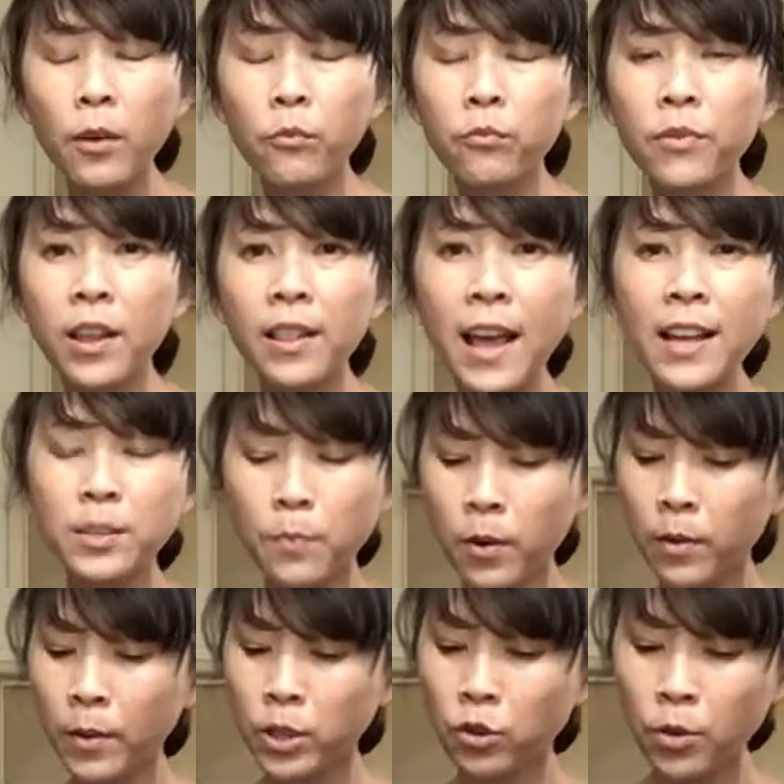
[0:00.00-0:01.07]
last part
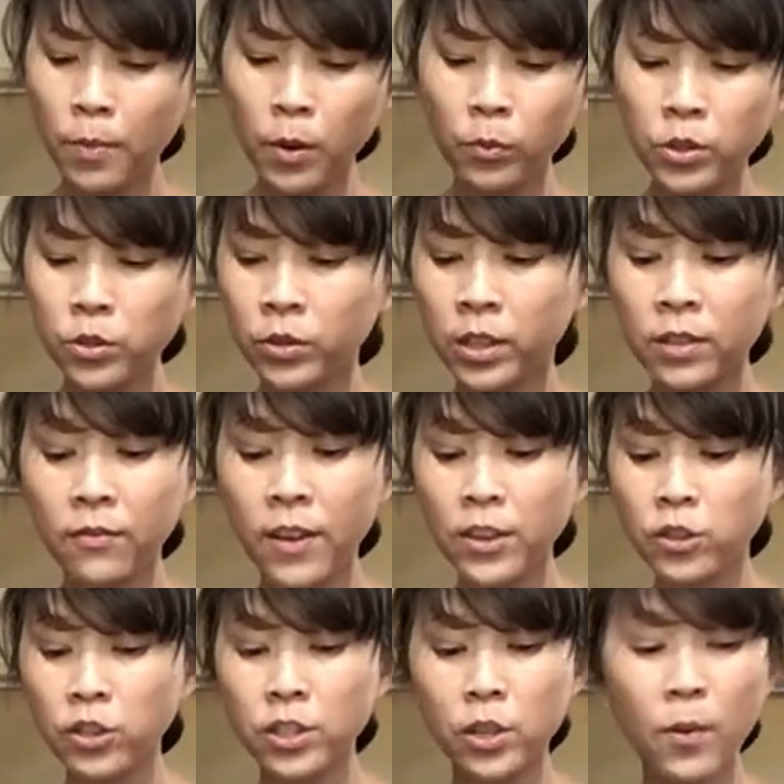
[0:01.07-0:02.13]
of my trip, I went to a
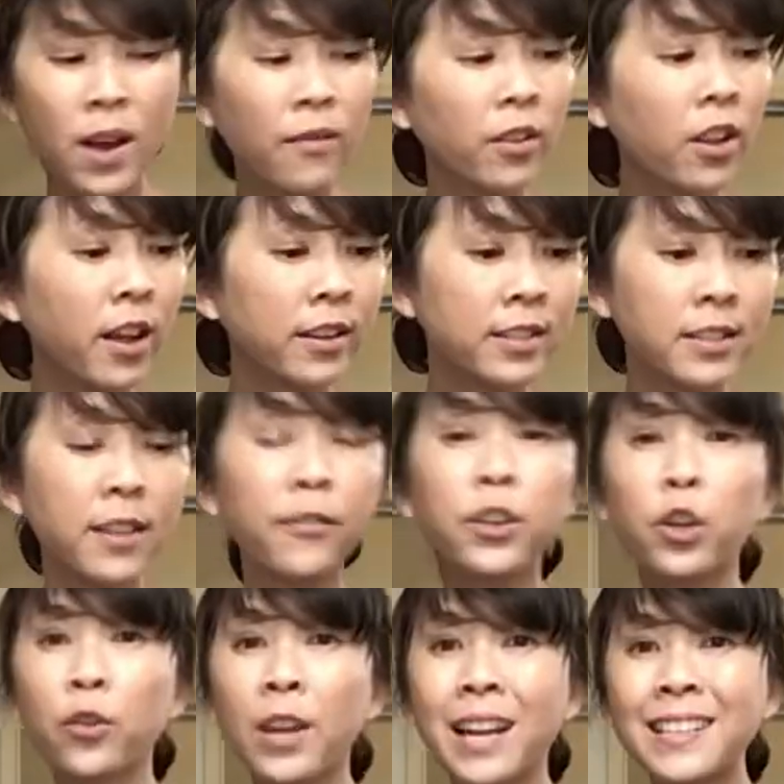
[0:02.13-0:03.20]
convention, so I have a lot of stuff in
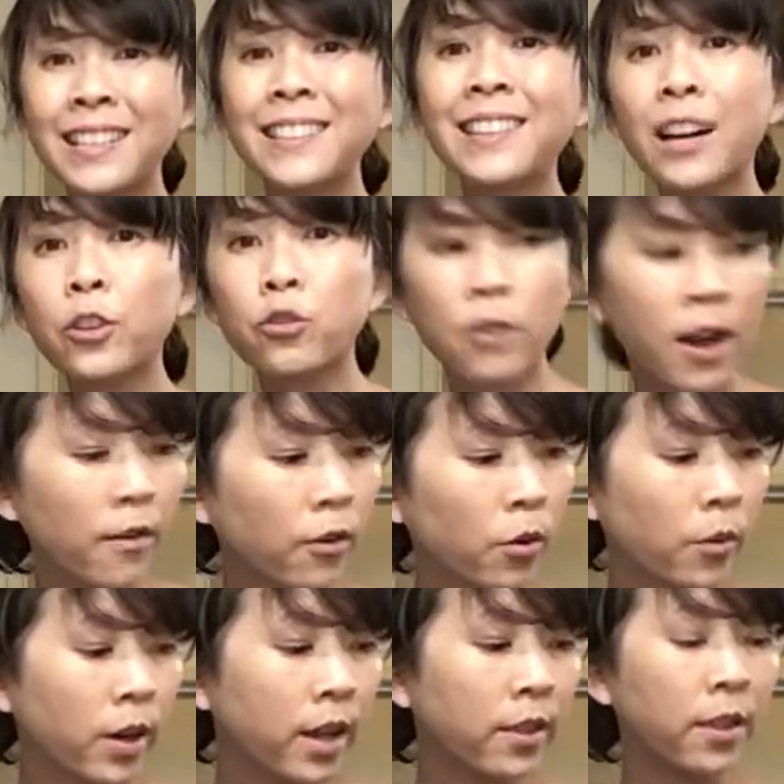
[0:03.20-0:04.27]
here that I did not travel
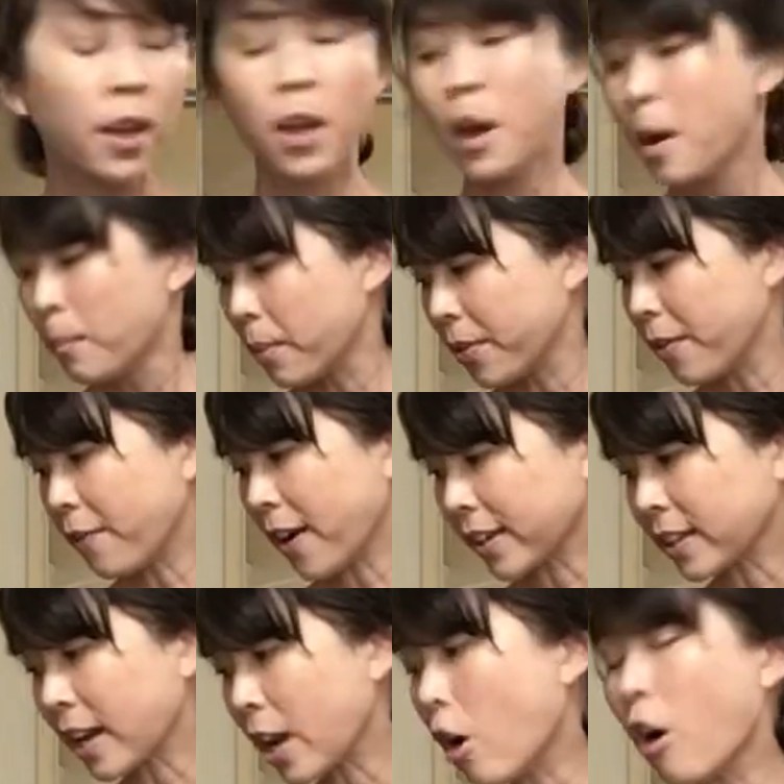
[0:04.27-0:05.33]
with. But the fact
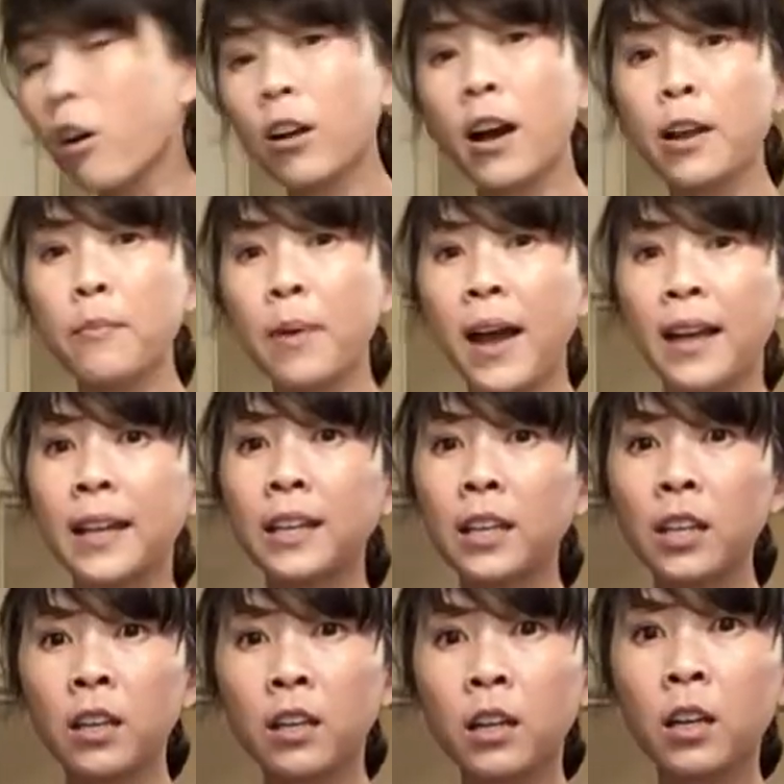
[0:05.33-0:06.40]
that I all got it back in
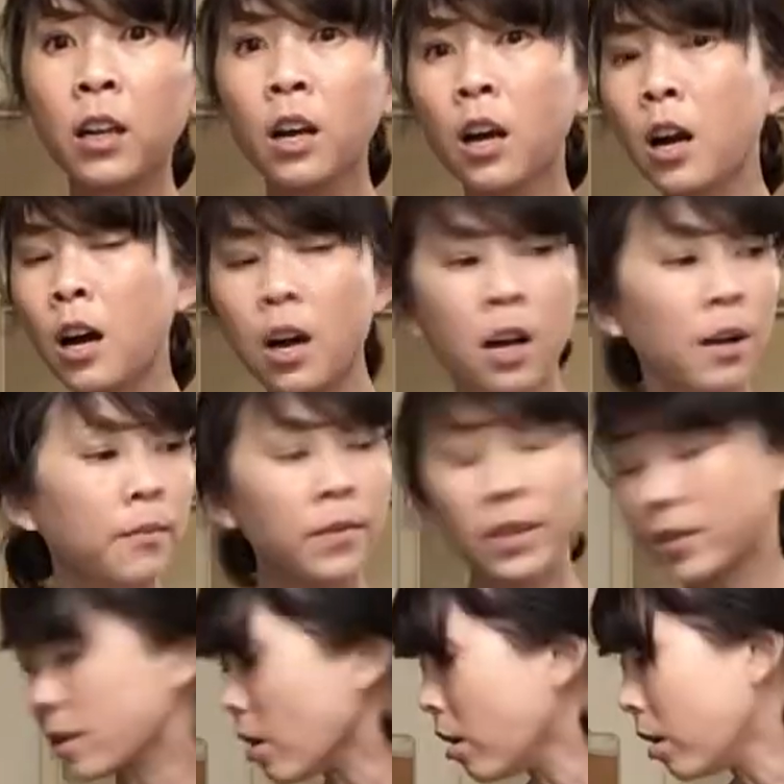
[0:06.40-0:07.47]
here
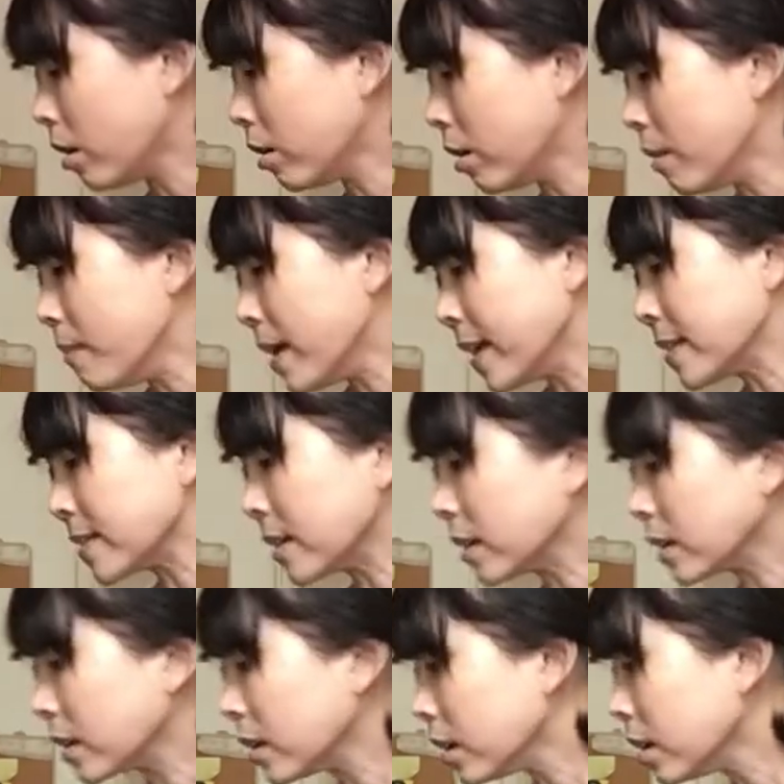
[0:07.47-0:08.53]
is all amazing.